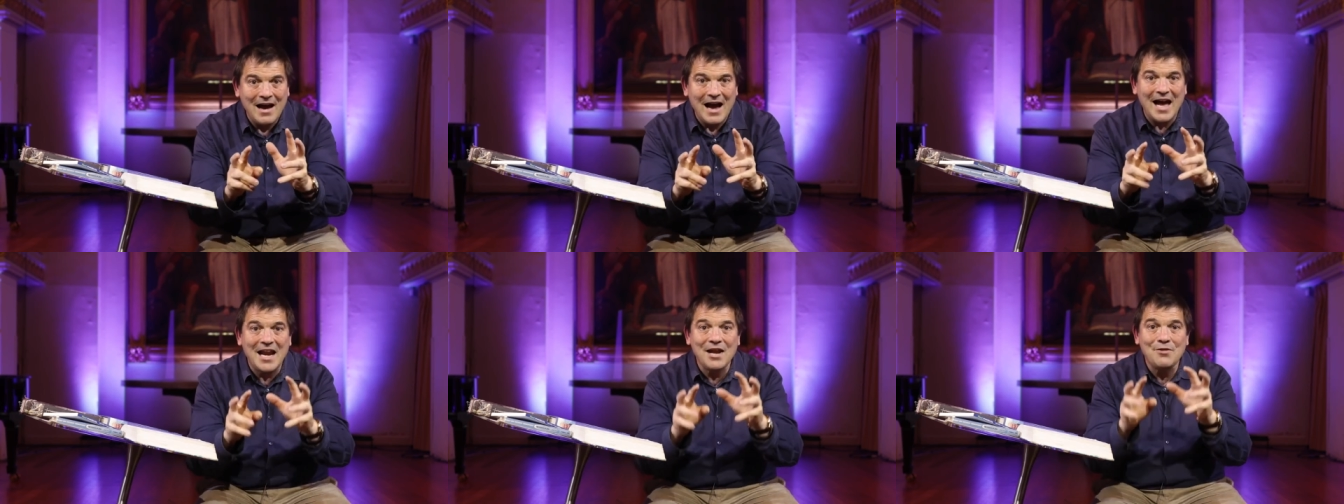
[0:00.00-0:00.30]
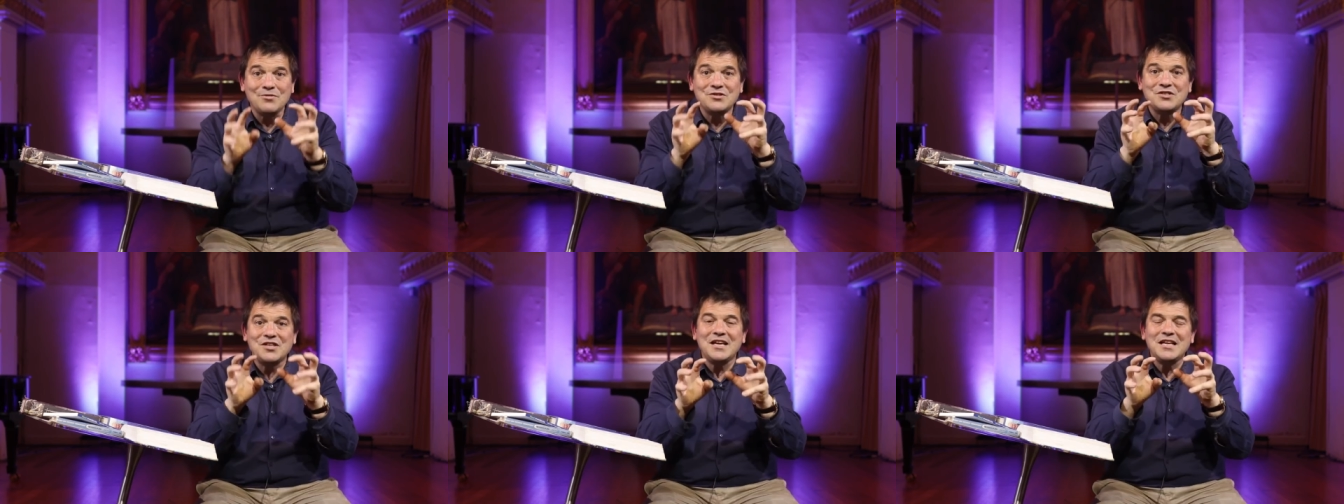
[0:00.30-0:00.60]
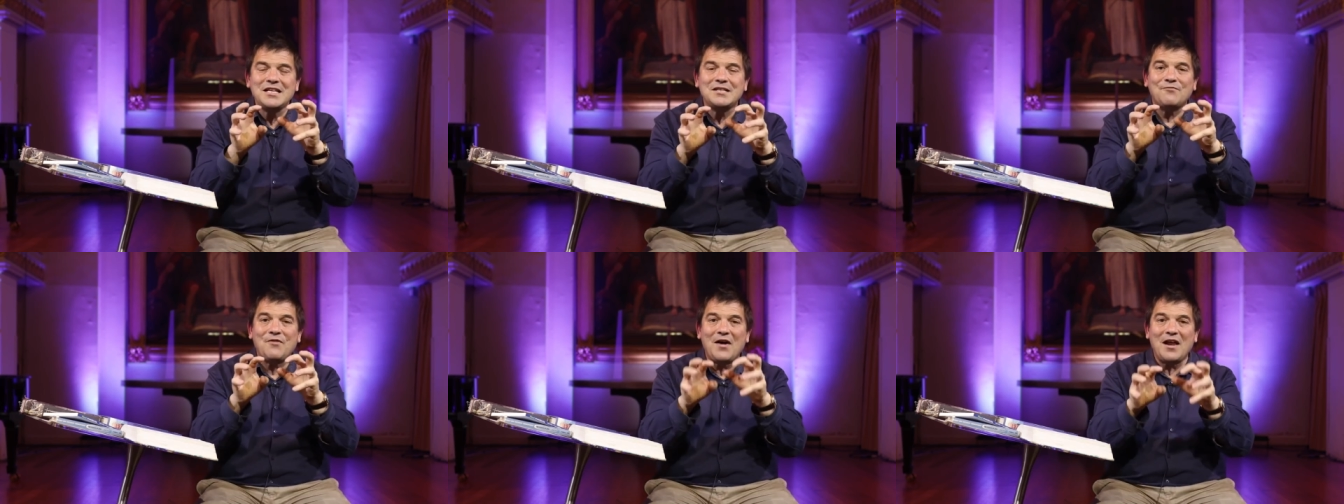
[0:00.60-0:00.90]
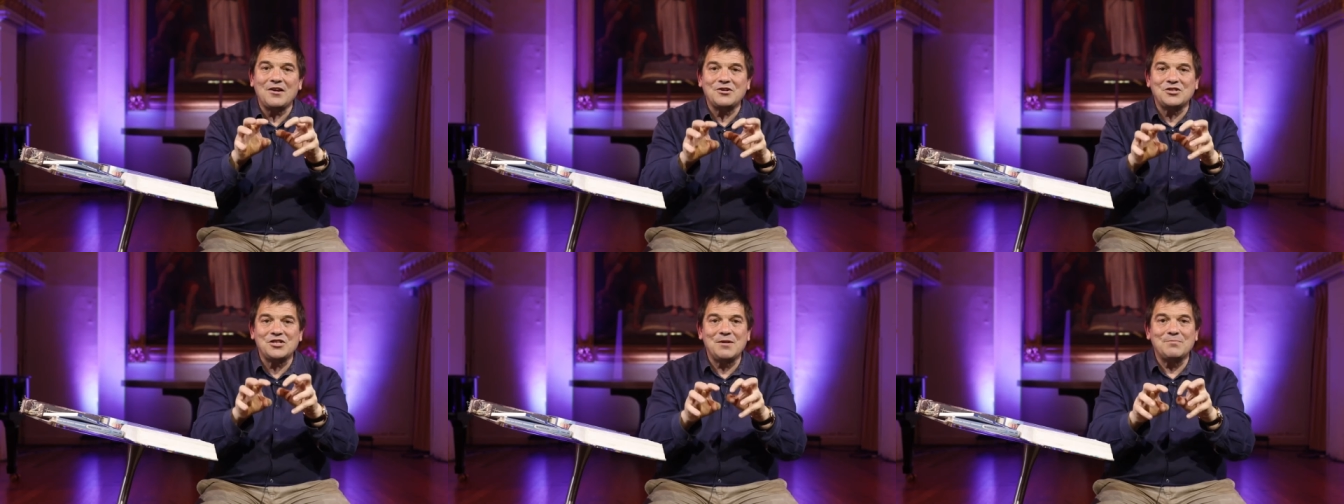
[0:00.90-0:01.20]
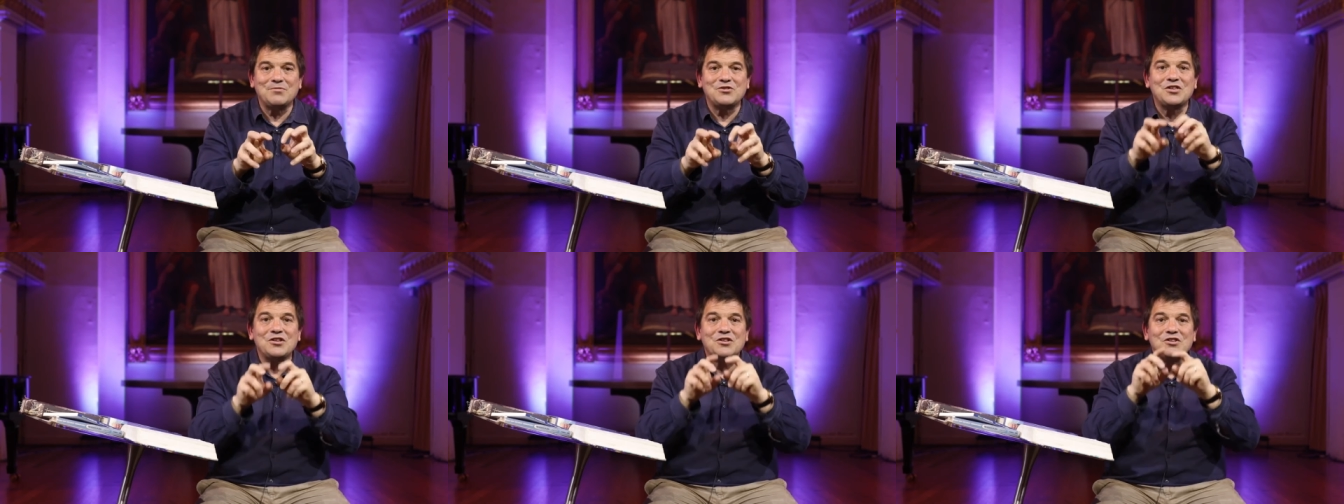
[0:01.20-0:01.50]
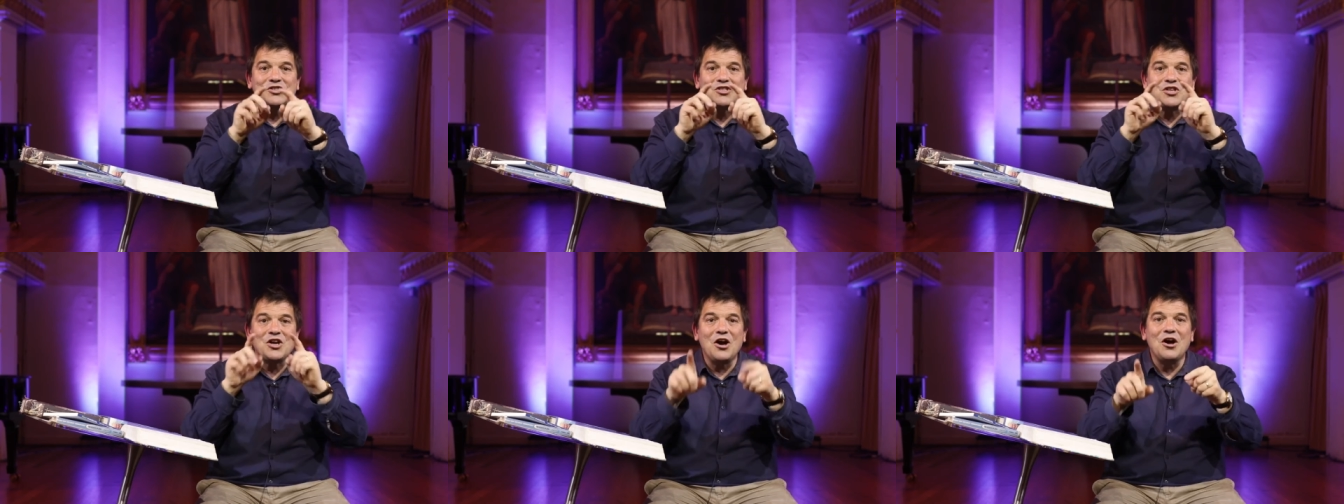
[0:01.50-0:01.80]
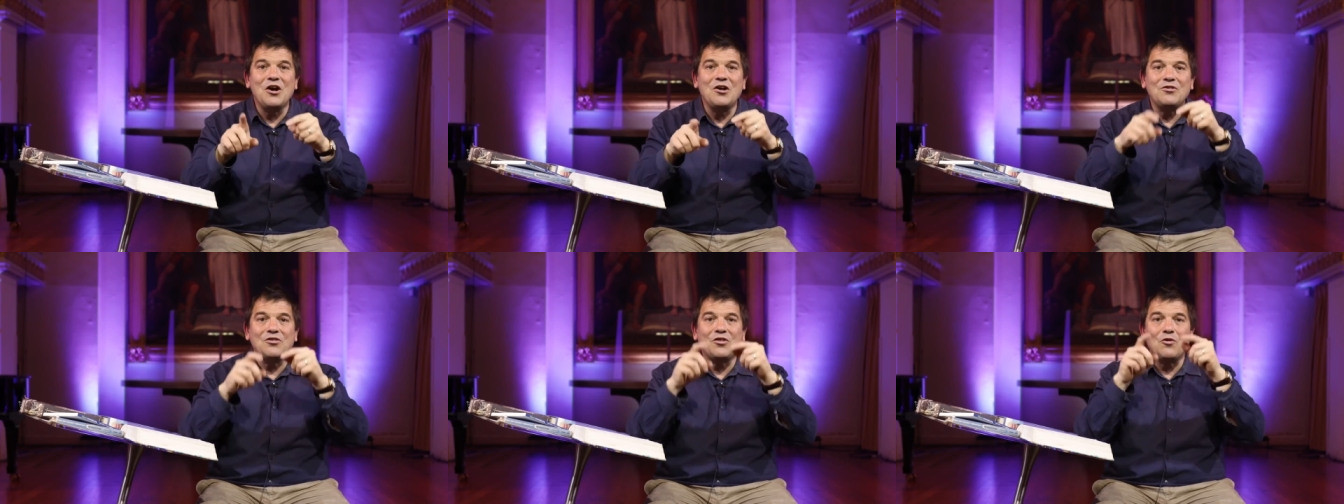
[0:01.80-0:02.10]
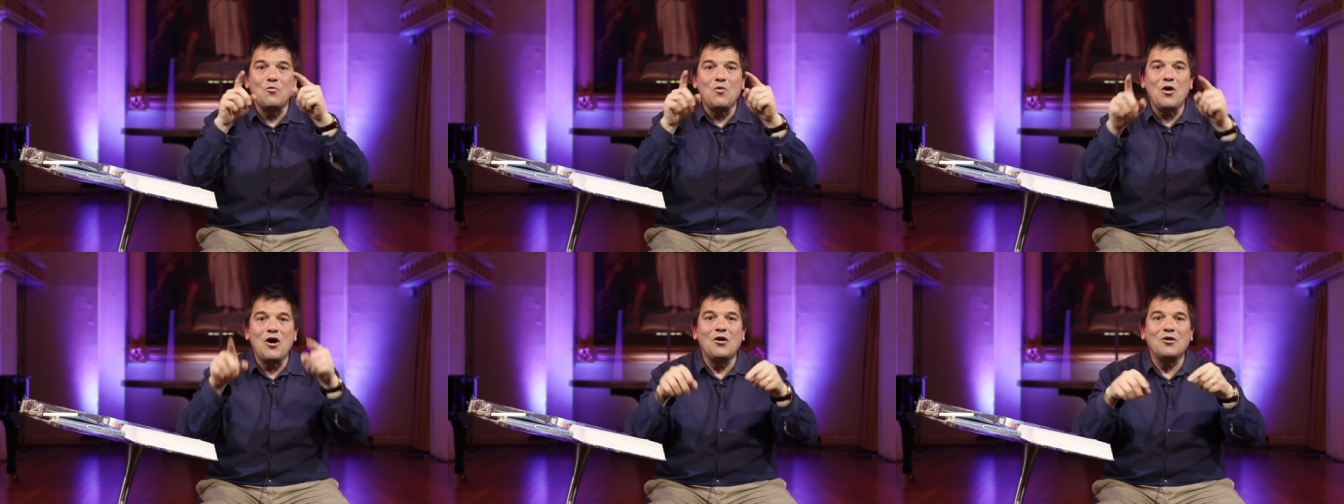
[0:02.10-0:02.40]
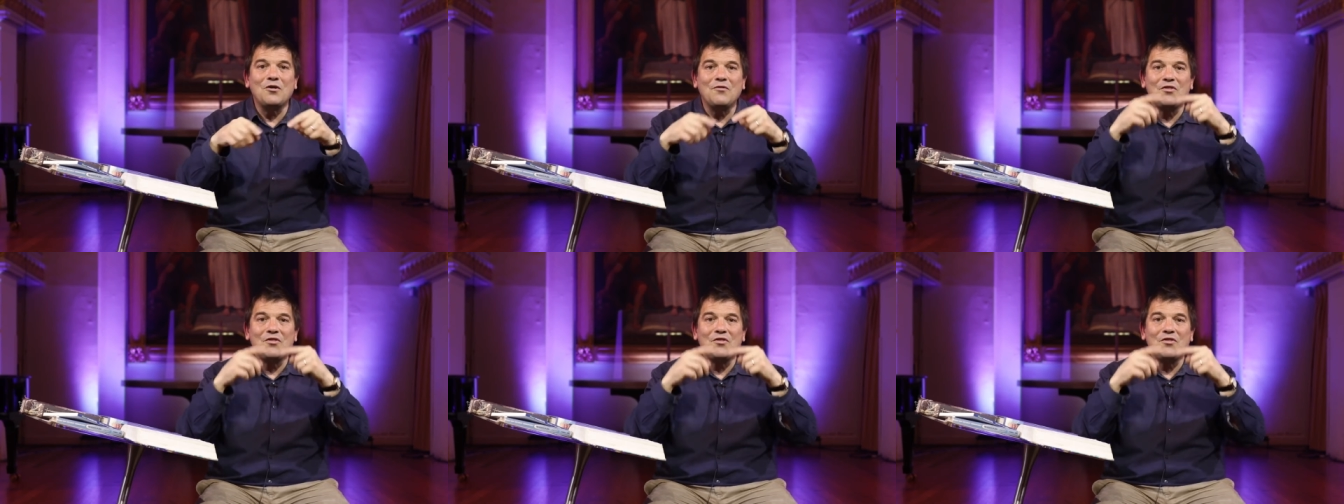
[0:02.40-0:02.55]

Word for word: And it was these fellowships that turned the world